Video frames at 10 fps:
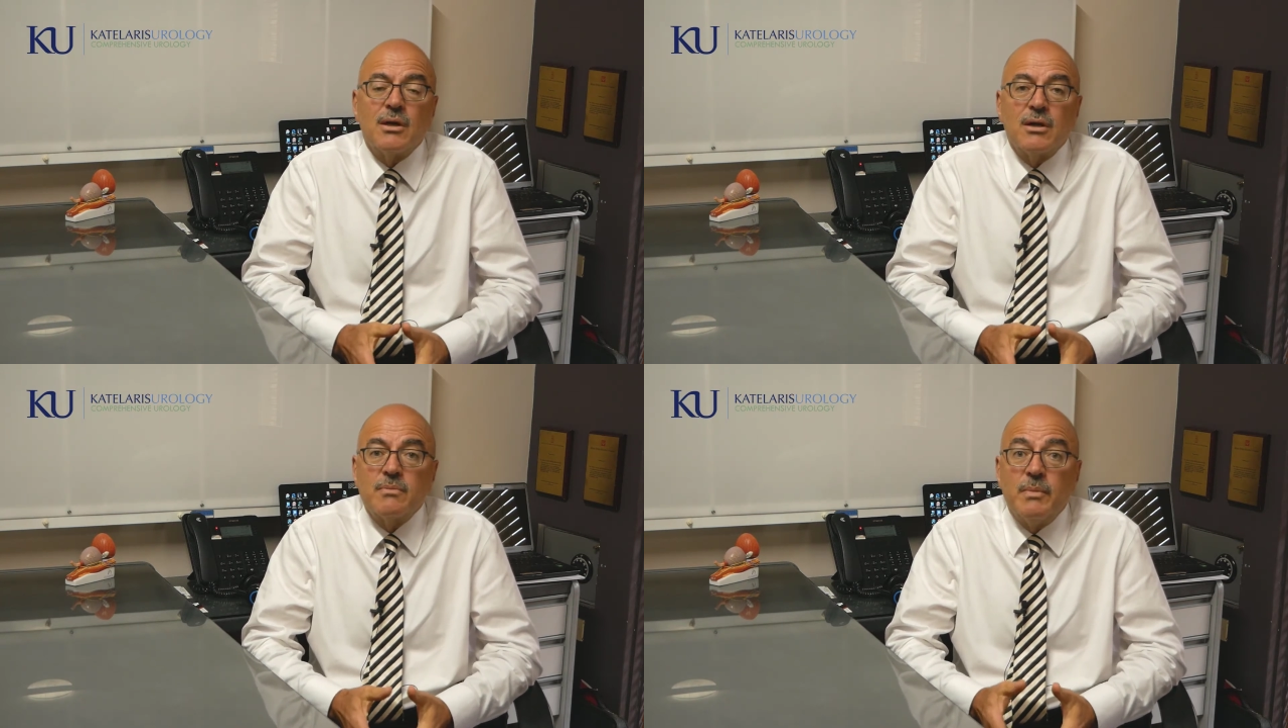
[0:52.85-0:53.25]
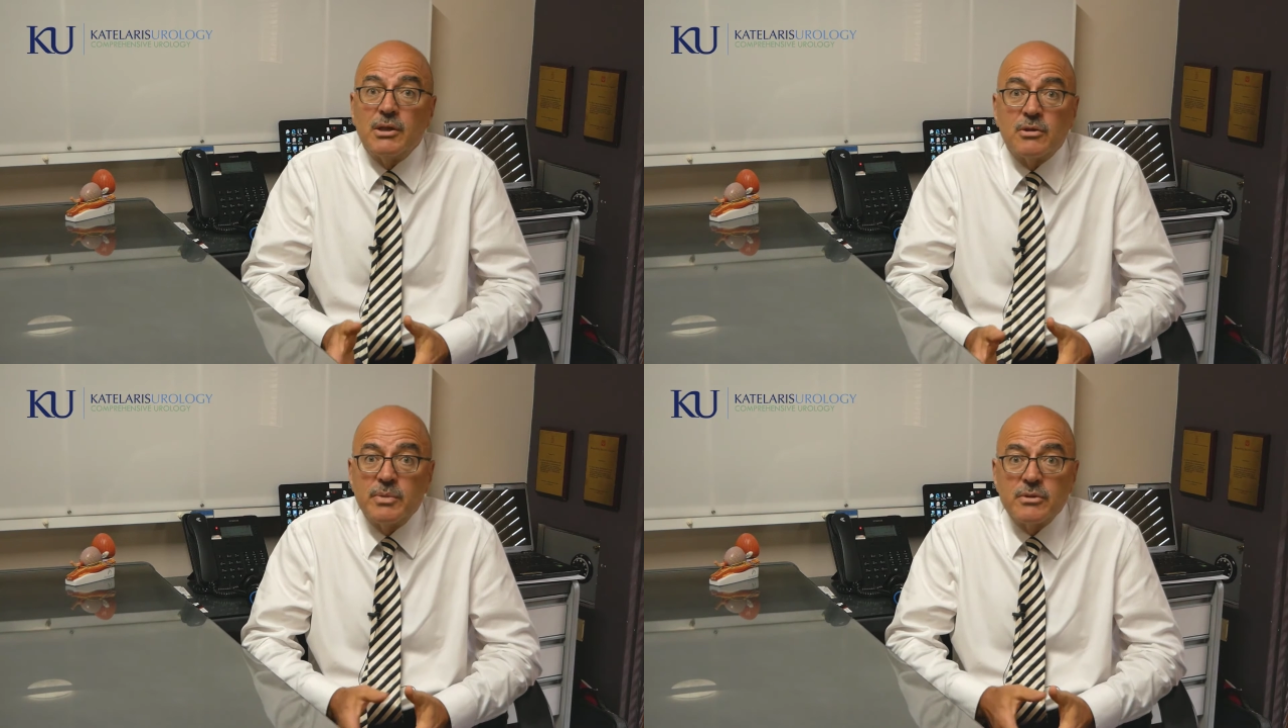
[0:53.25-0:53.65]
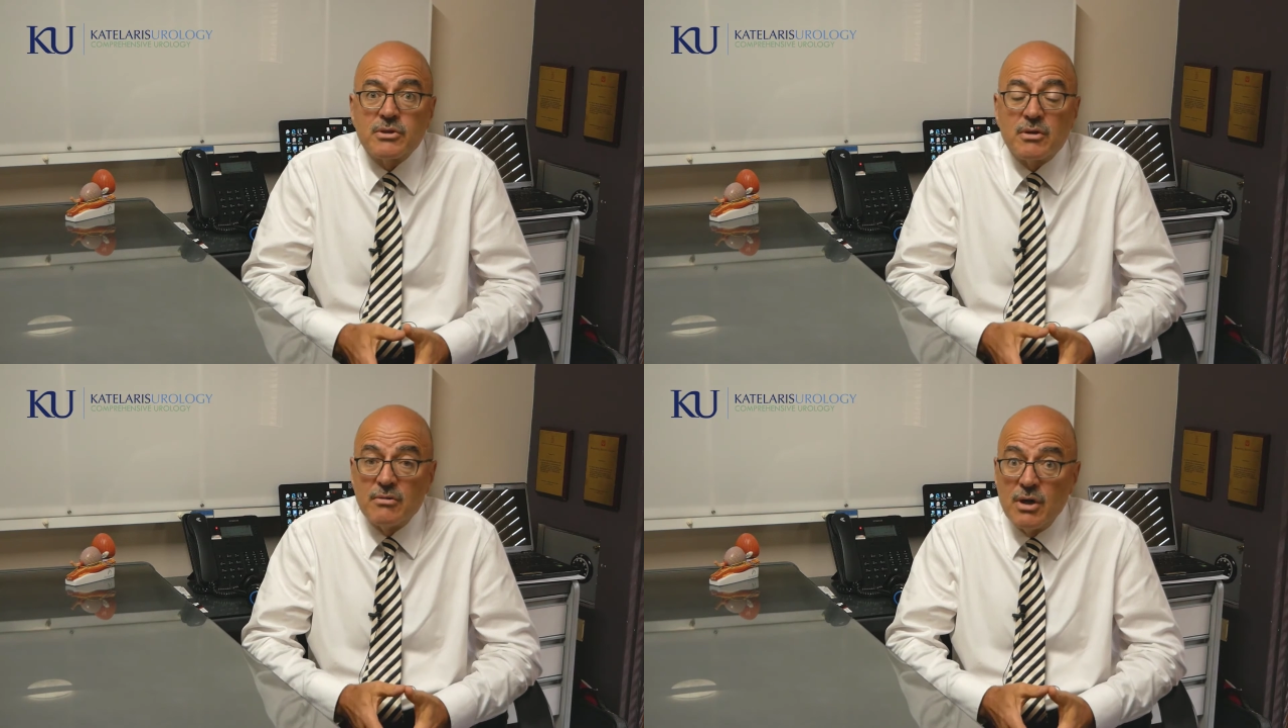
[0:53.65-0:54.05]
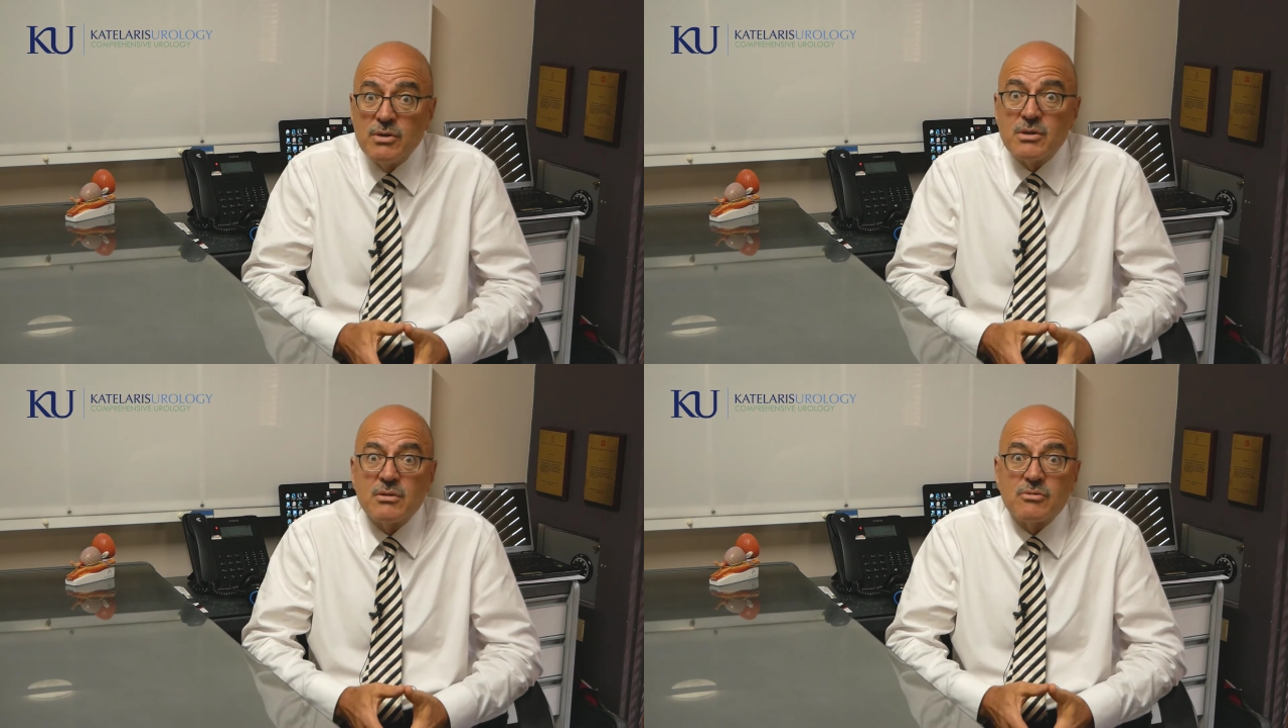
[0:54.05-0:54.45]
like multiple
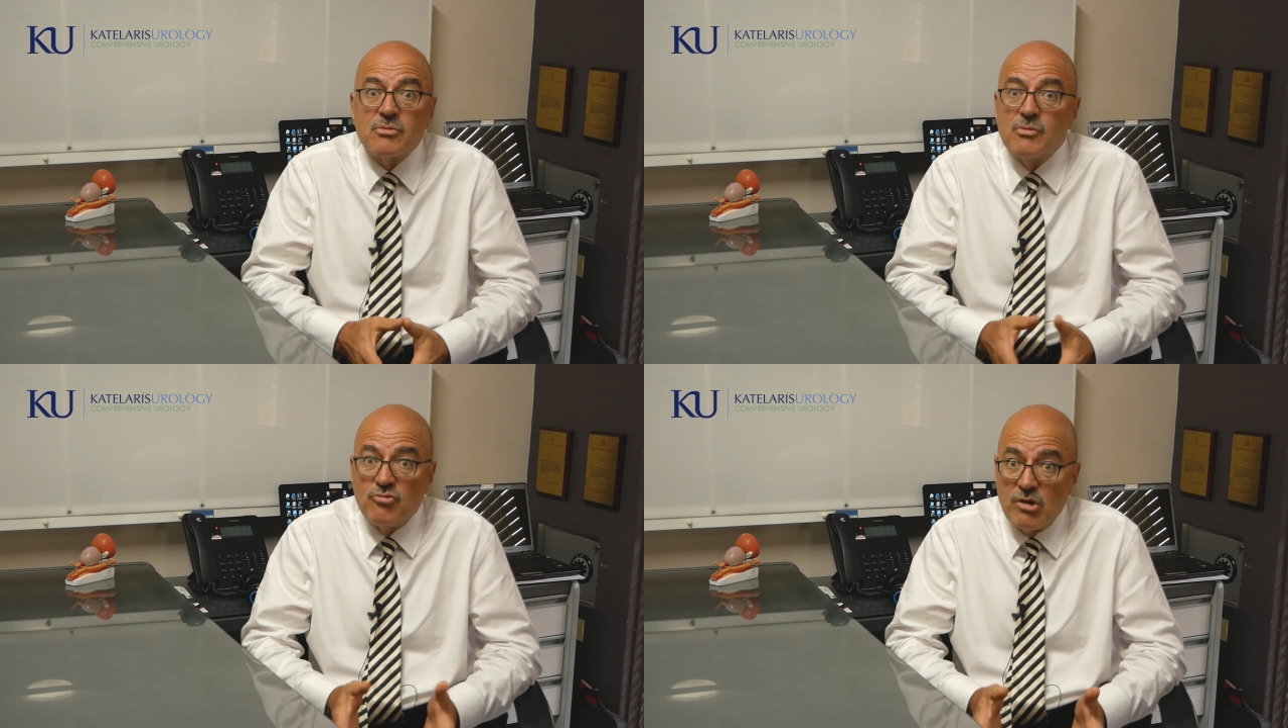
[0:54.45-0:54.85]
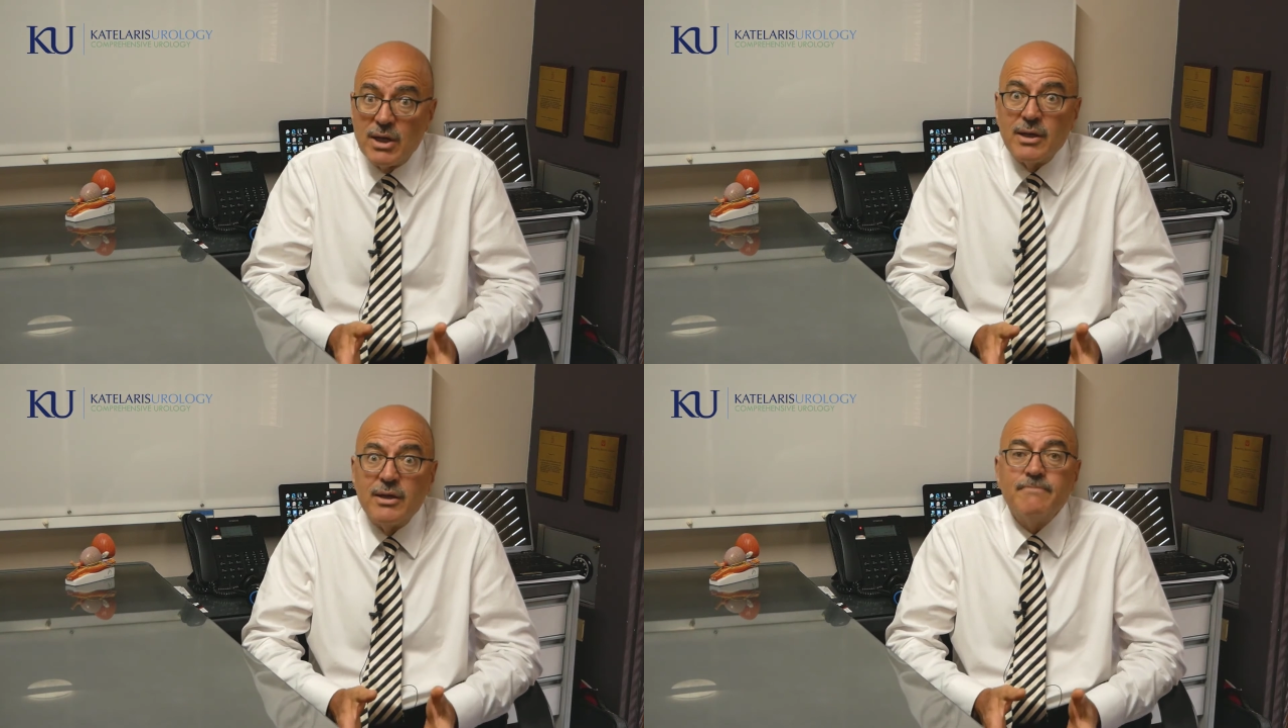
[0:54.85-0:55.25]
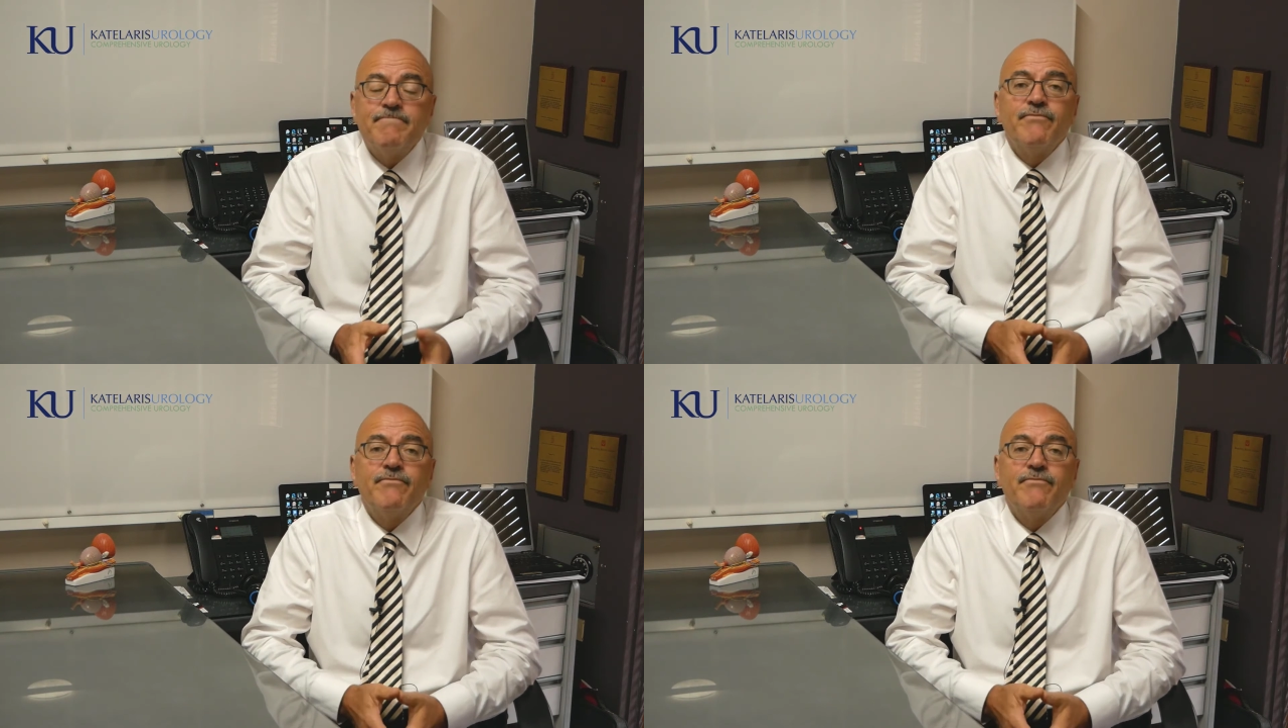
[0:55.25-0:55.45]
sclerosis, rarely.